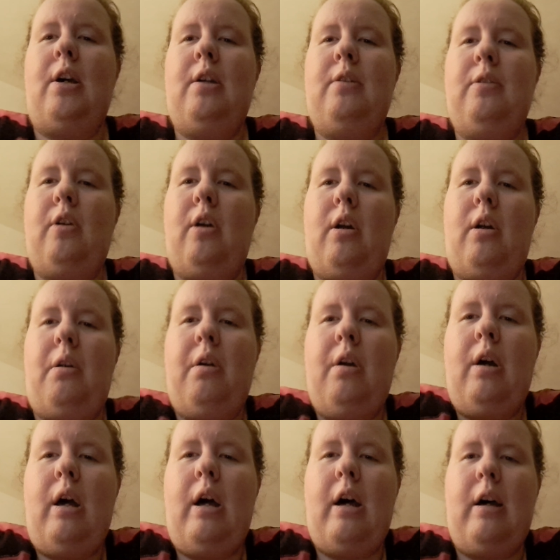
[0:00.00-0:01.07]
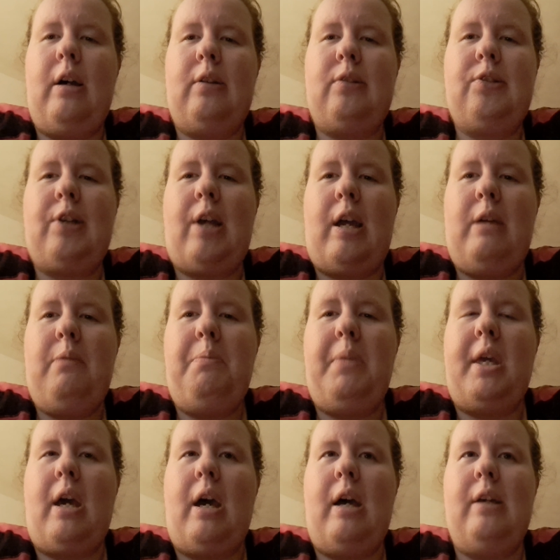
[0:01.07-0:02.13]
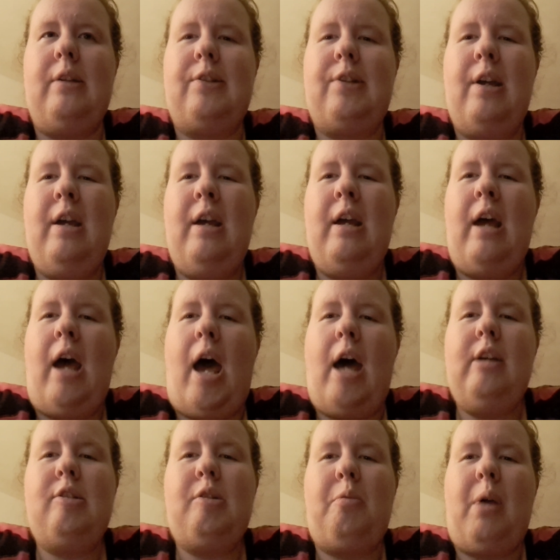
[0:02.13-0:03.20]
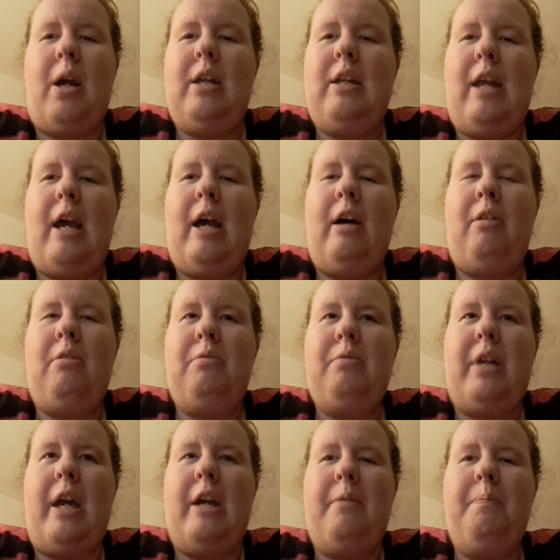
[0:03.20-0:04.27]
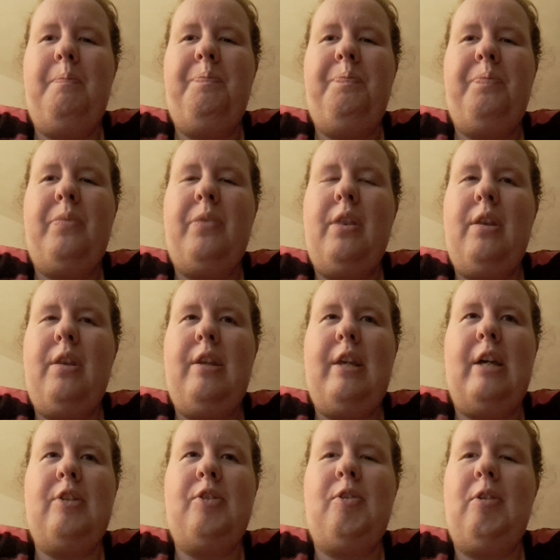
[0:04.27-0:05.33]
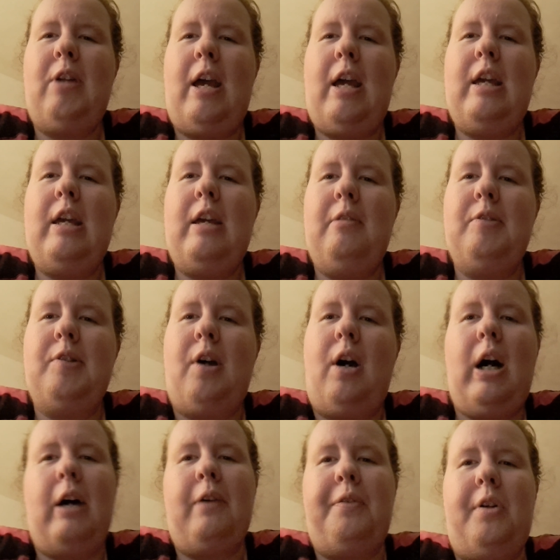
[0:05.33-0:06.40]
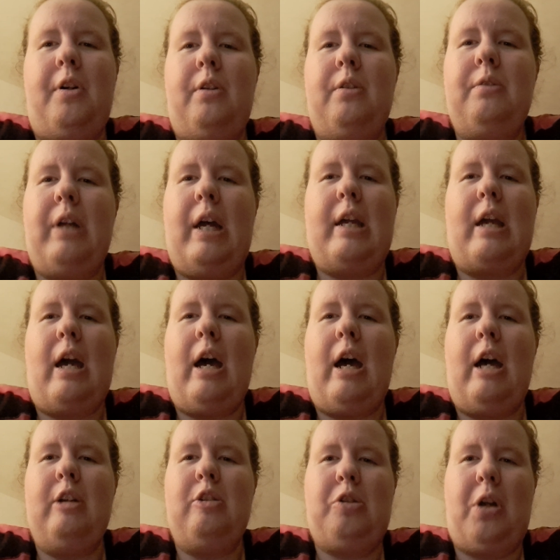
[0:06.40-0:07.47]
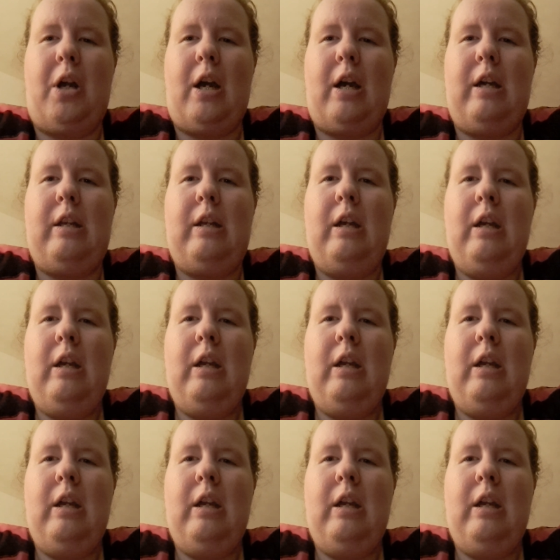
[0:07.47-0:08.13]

on their uh, site because as of right now, like yesterday, it was awful. Like I tried